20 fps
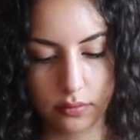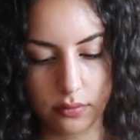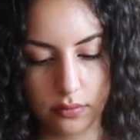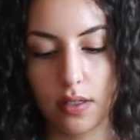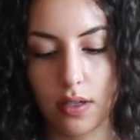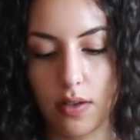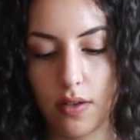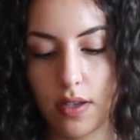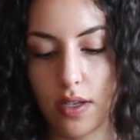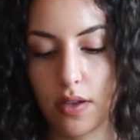
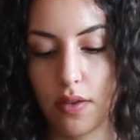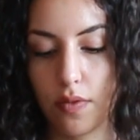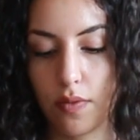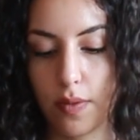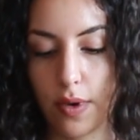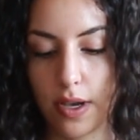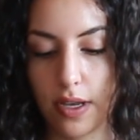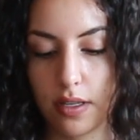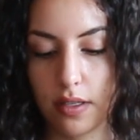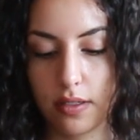So you'll
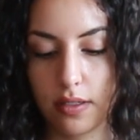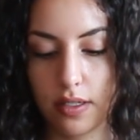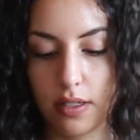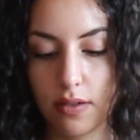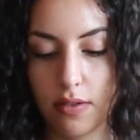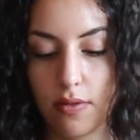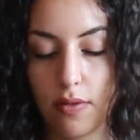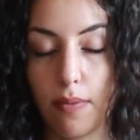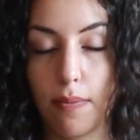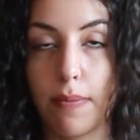want
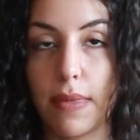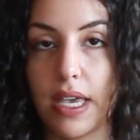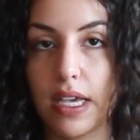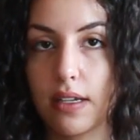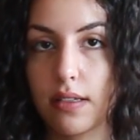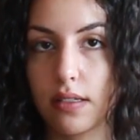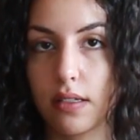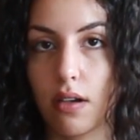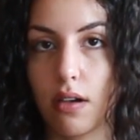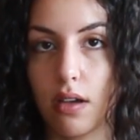to
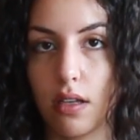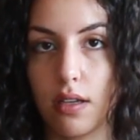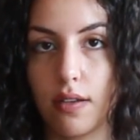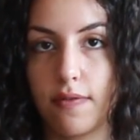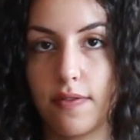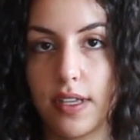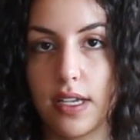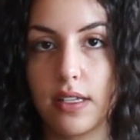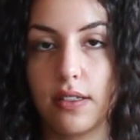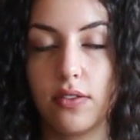mix all
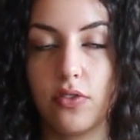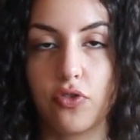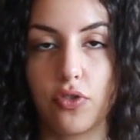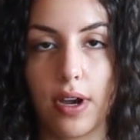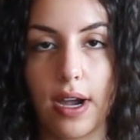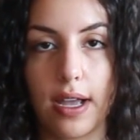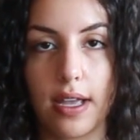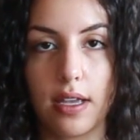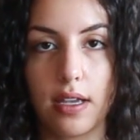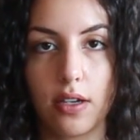of these
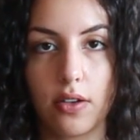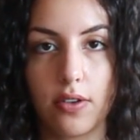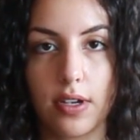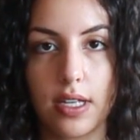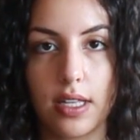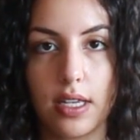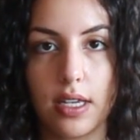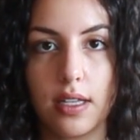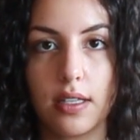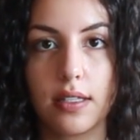dry
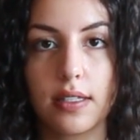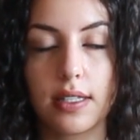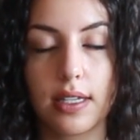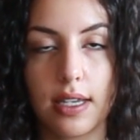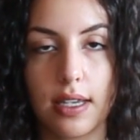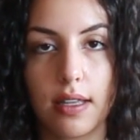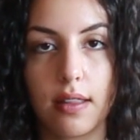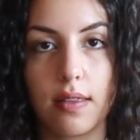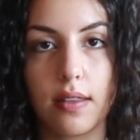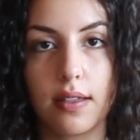ingredients
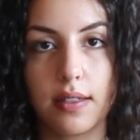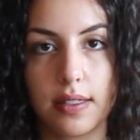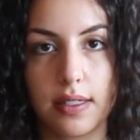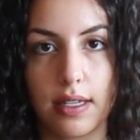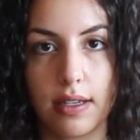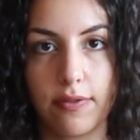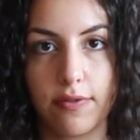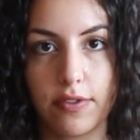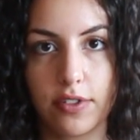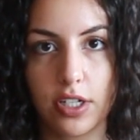in the
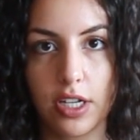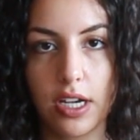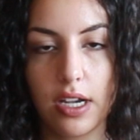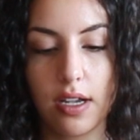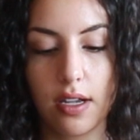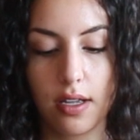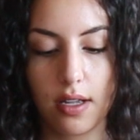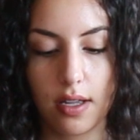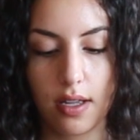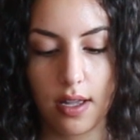sifter
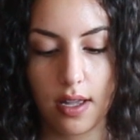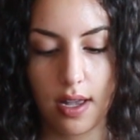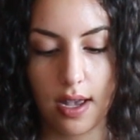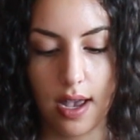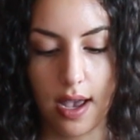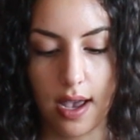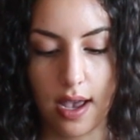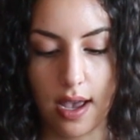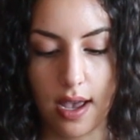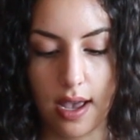
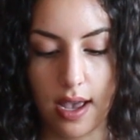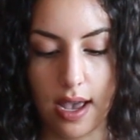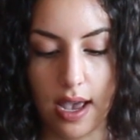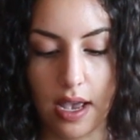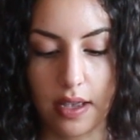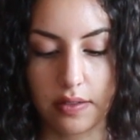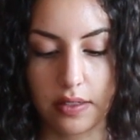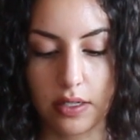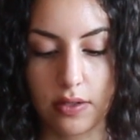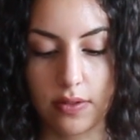
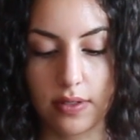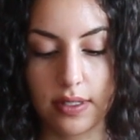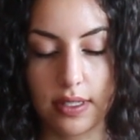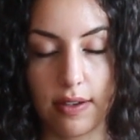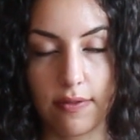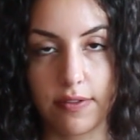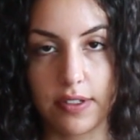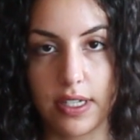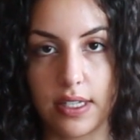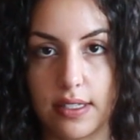as you
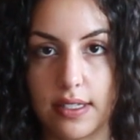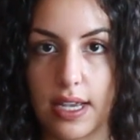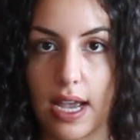sift it